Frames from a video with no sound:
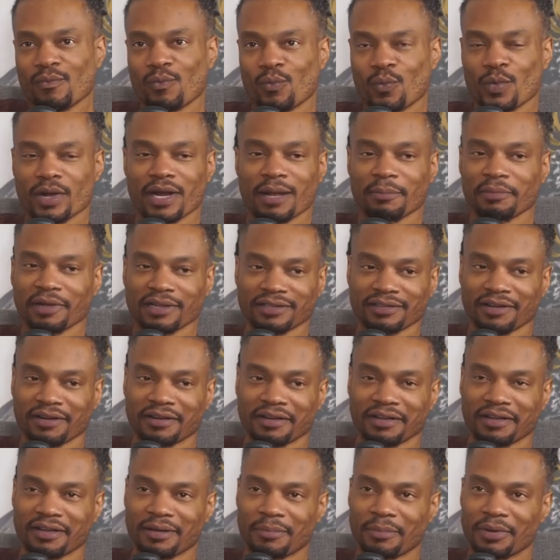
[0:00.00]
when I'm not
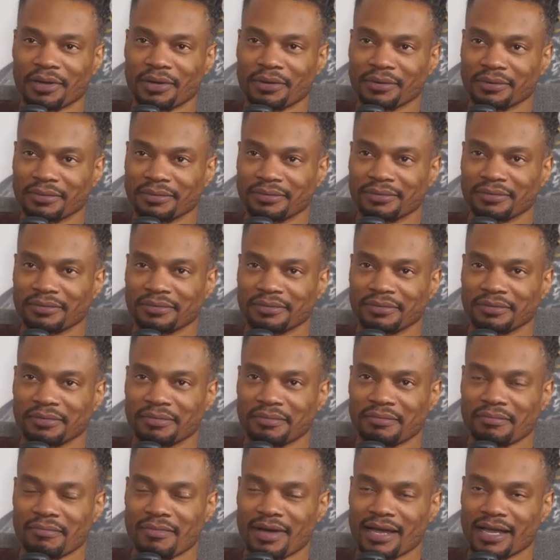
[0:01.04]
talking about
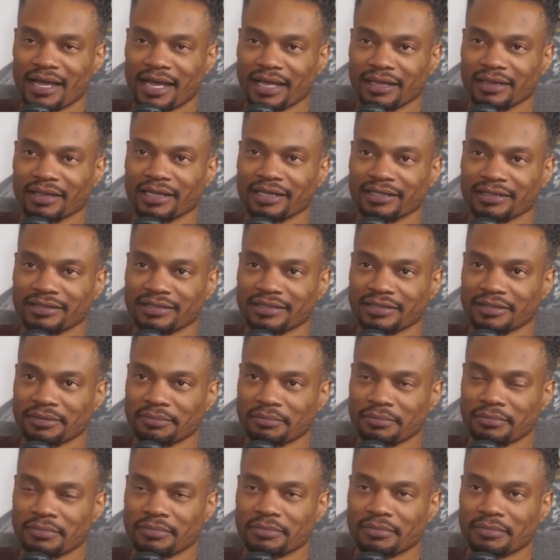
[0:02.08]
my
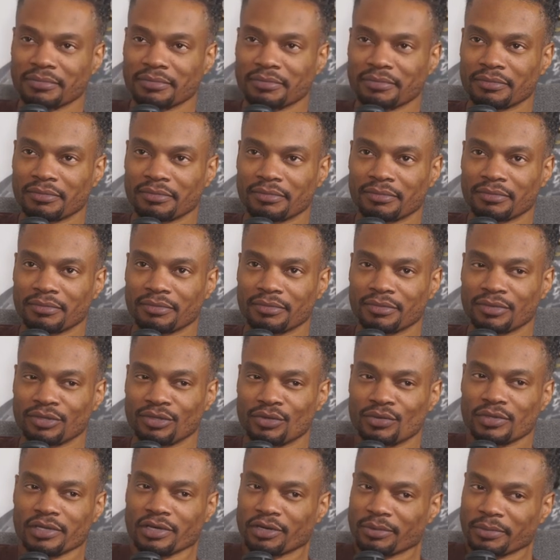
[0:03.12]
athleticism.
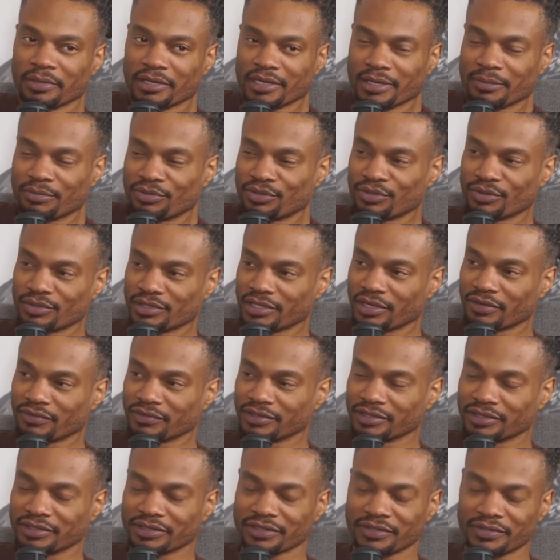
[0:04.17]
You tell me I'm too
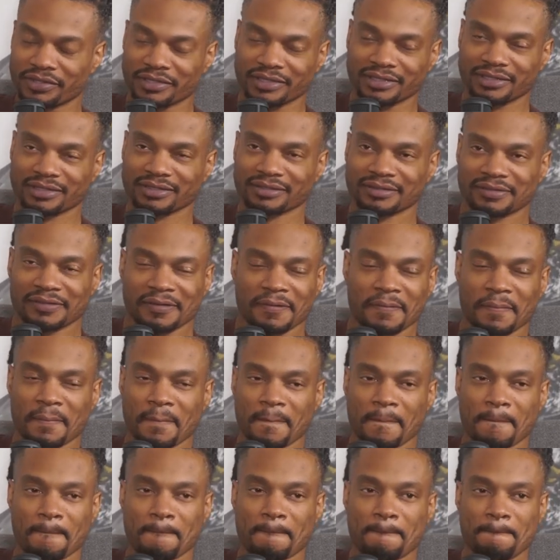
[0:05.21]
selfless, so it's
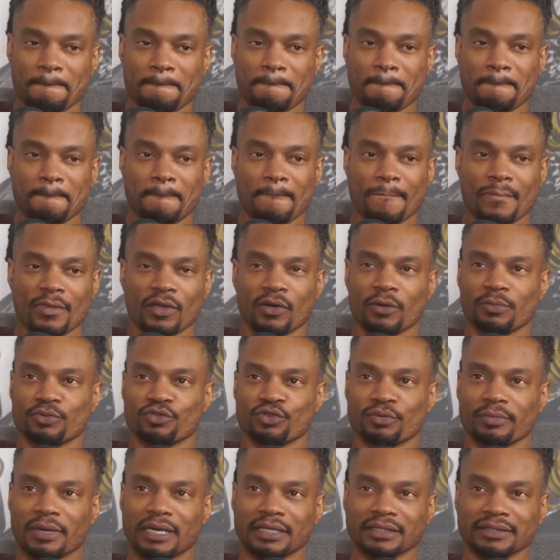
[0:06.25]
I'm
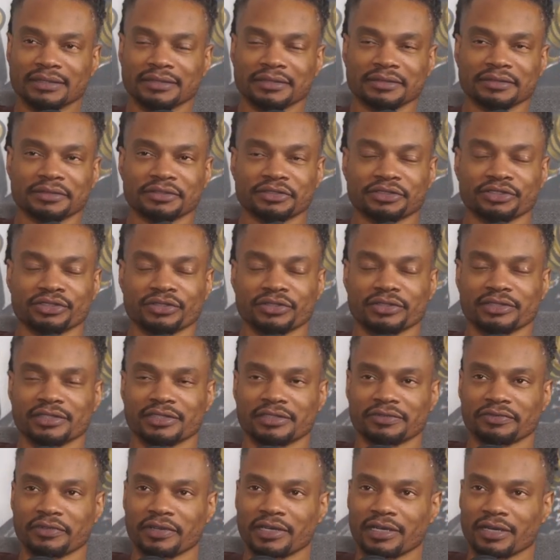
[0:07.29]
too modest. So it's
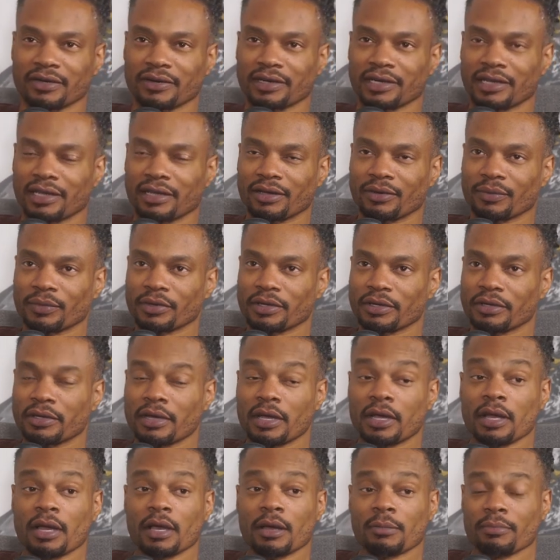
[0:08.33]
it's funny how I can't win.
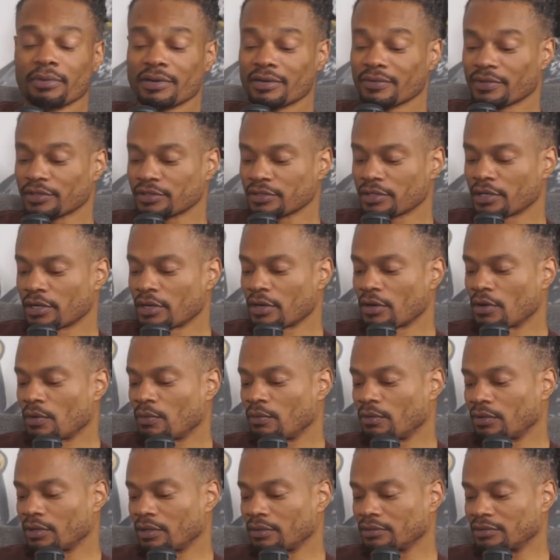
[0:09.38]
But anyways,
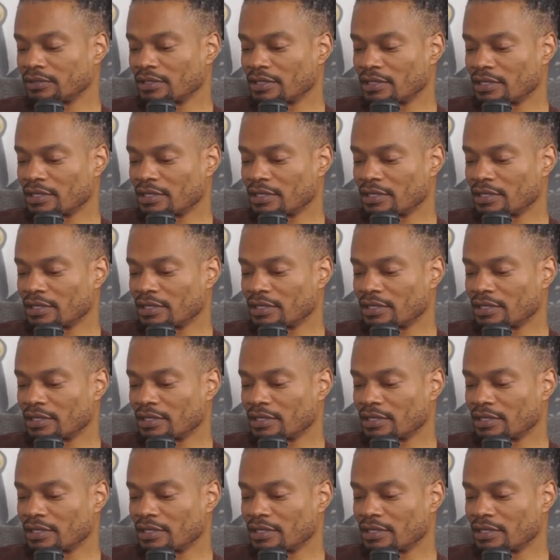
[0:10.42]
we'll go to